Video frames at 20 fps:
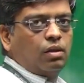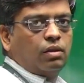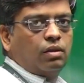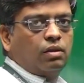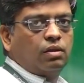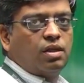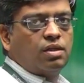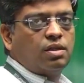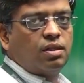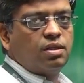
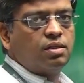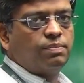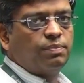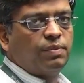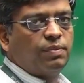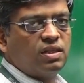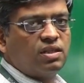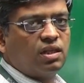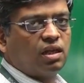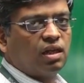This is
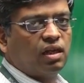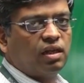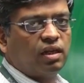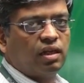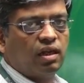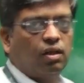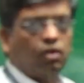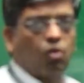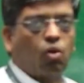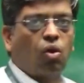basically a
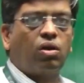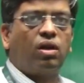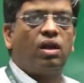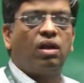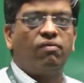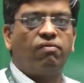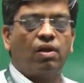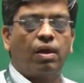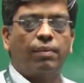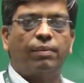
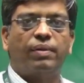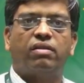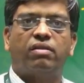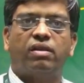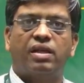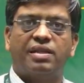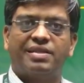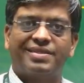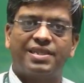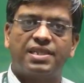non-inflammatory
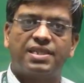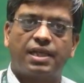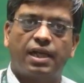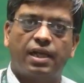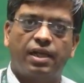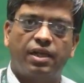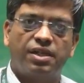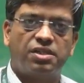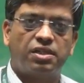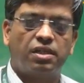disease
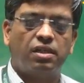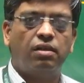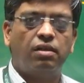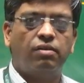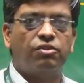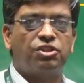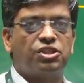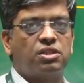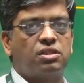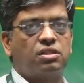condition
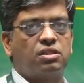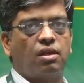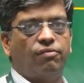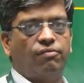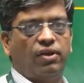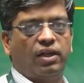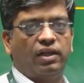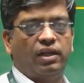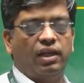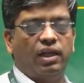which is
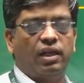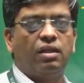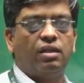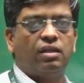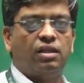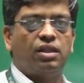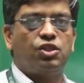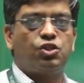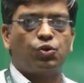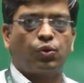affecting
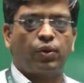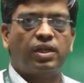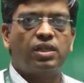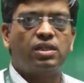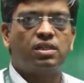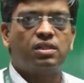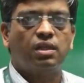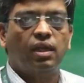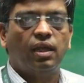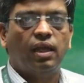the
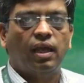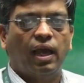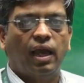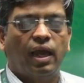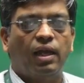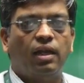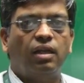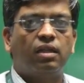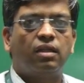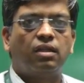joints,
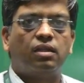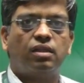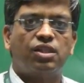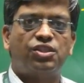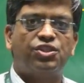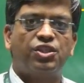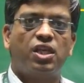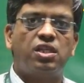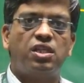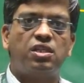and the
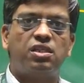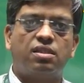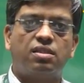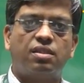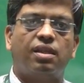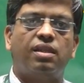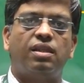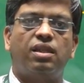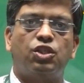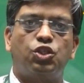changes
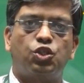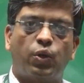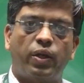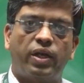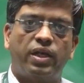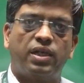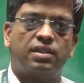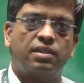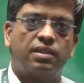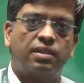in the
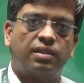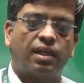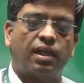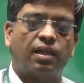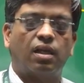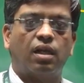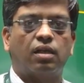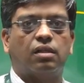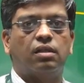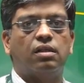joints that
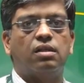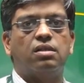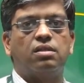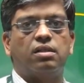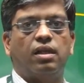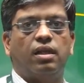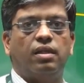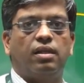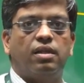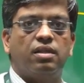occurs
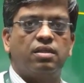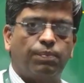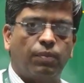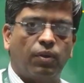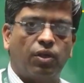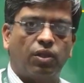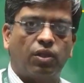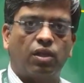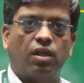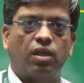in this
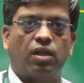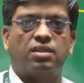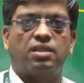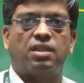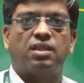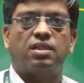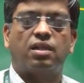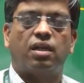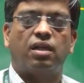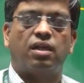particular disease
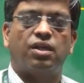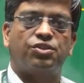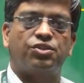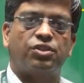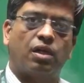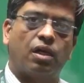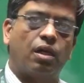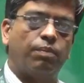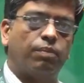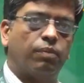condition
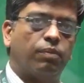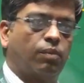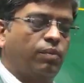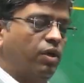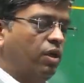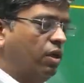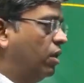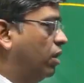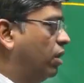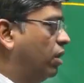are permanent.